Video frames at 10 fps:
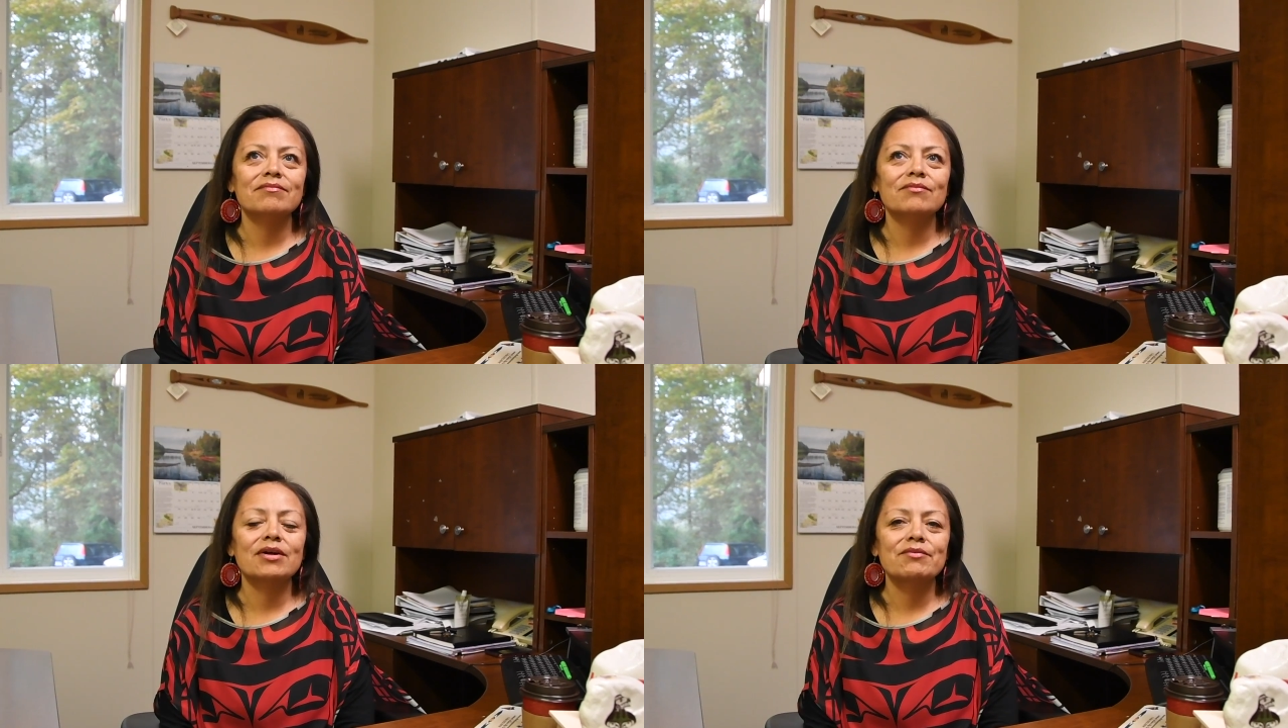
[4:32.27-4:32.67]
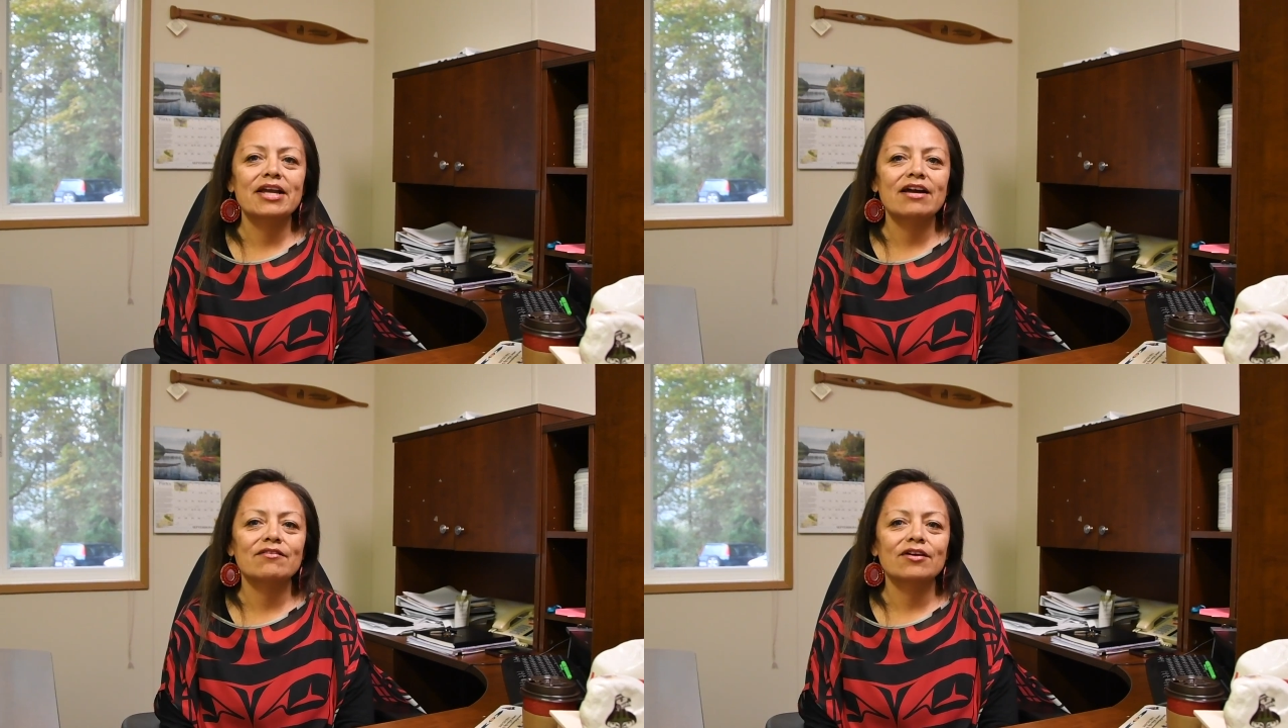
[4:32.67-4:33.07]
when we
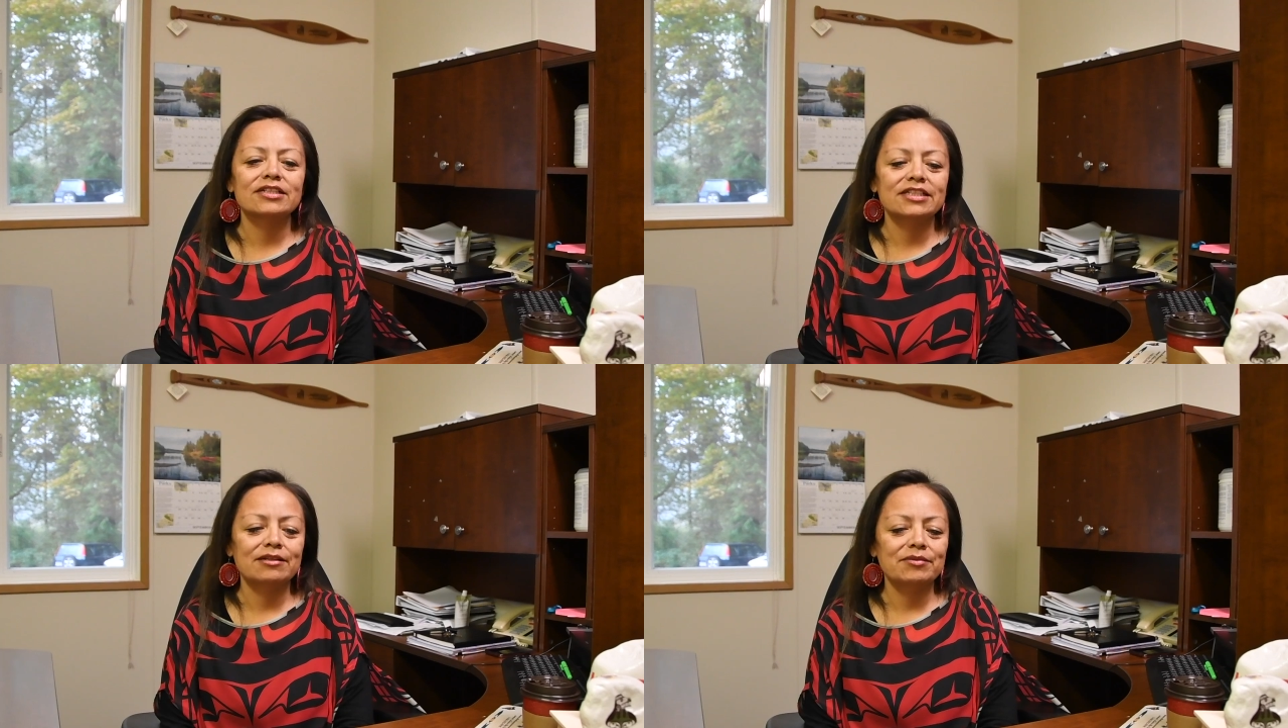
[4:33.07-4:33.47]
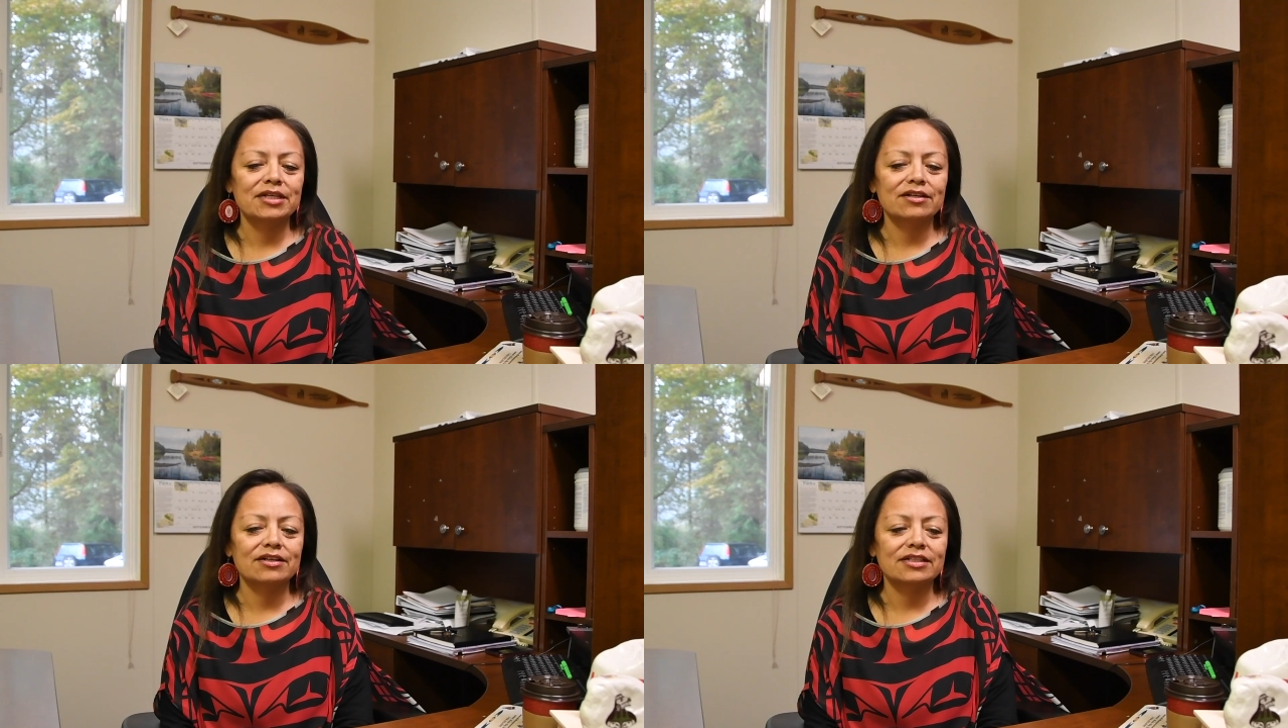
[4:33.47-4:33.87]
have our team
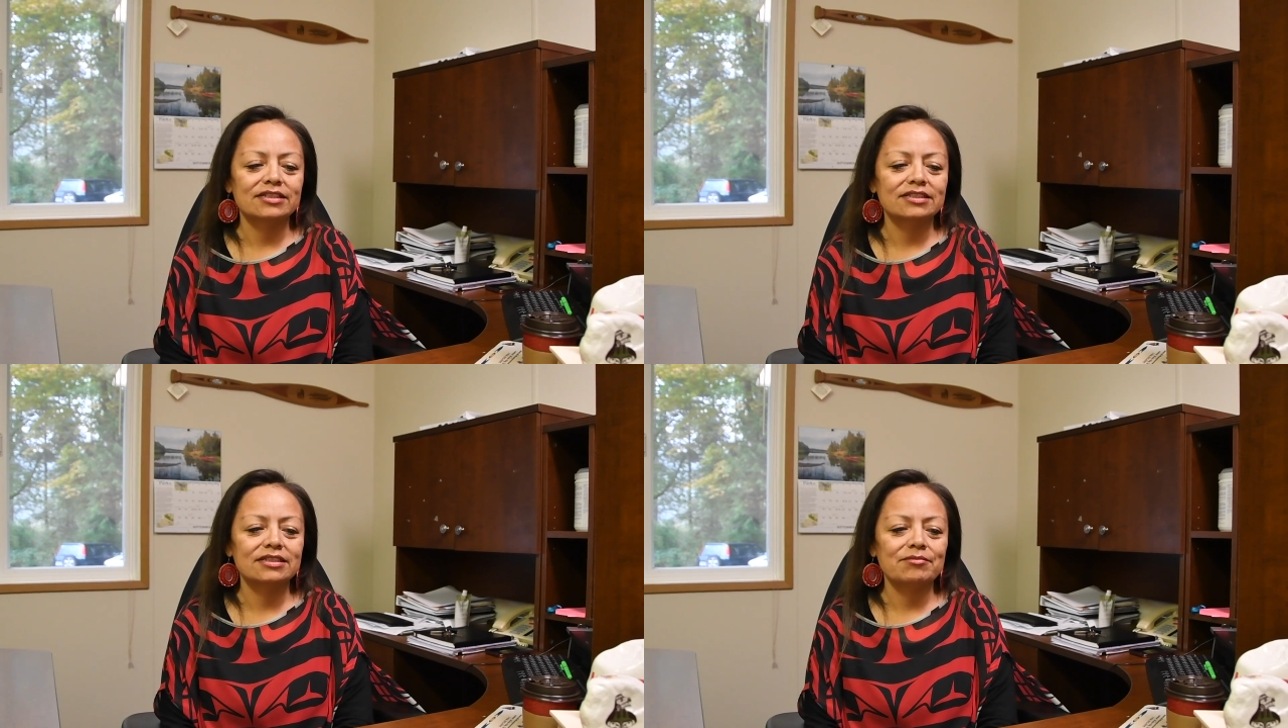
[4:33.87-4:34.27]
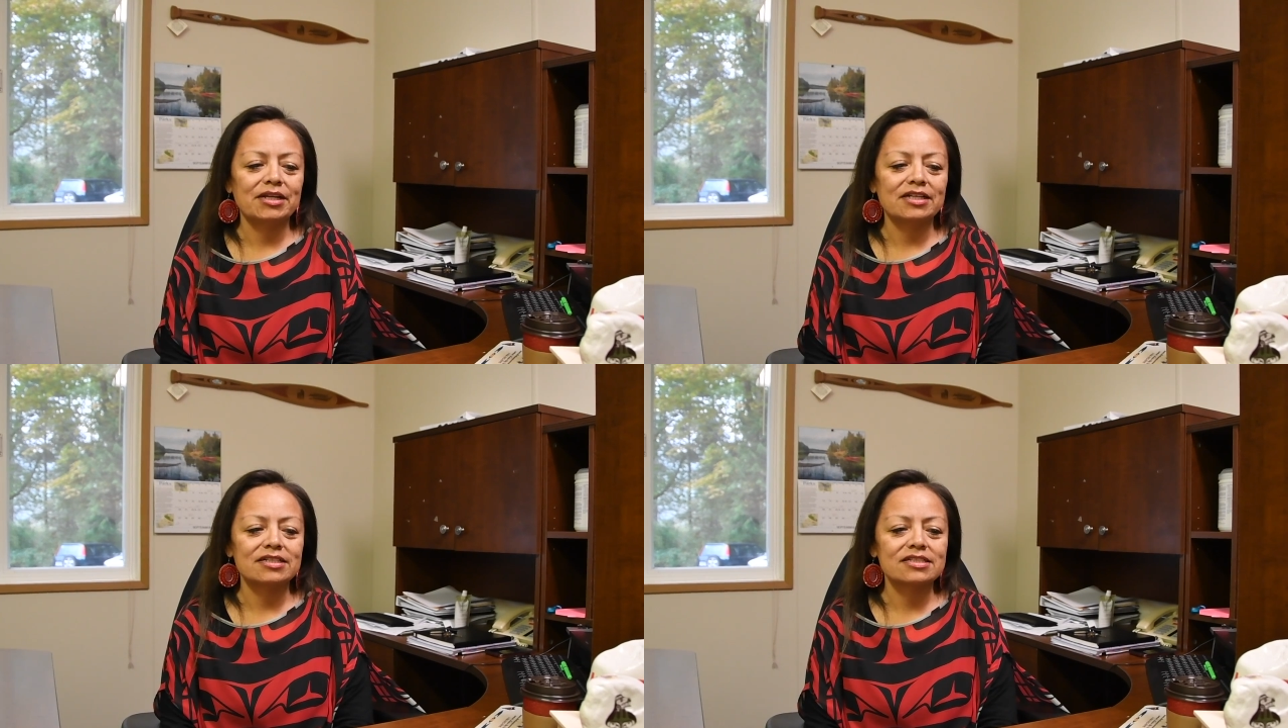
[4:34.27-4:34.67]
here in
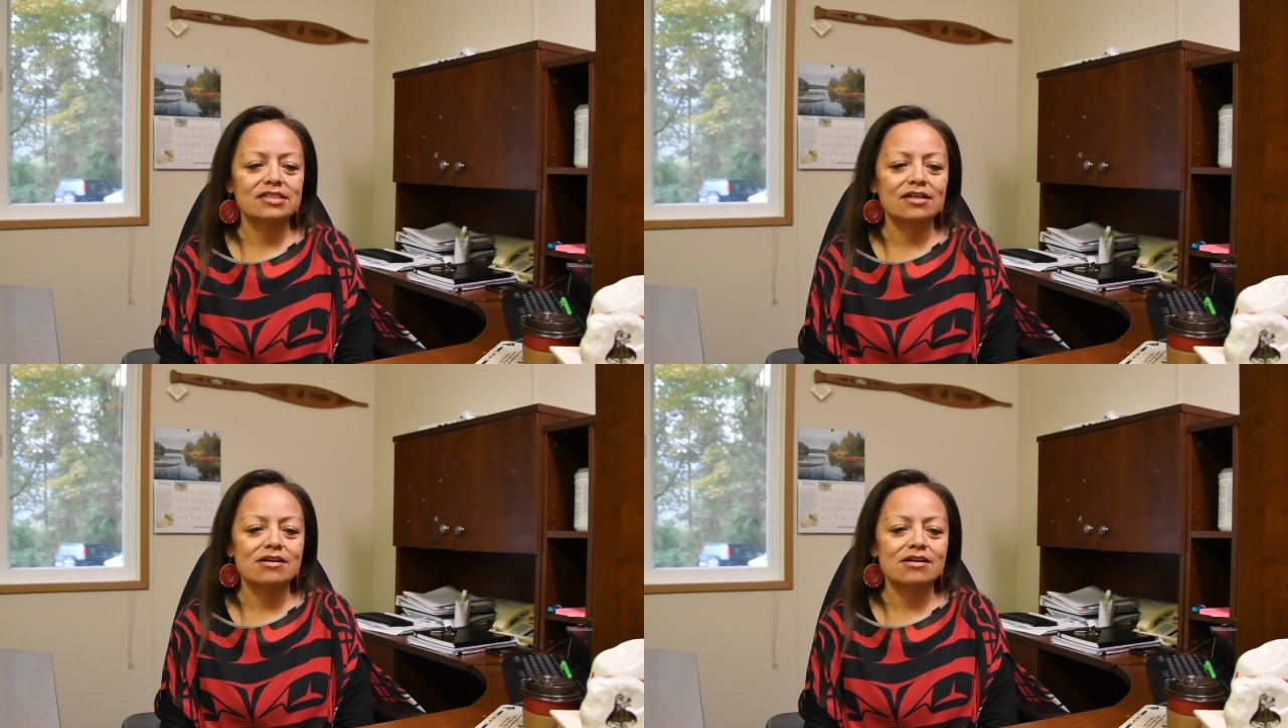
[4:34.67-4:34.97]
Stz'uminus,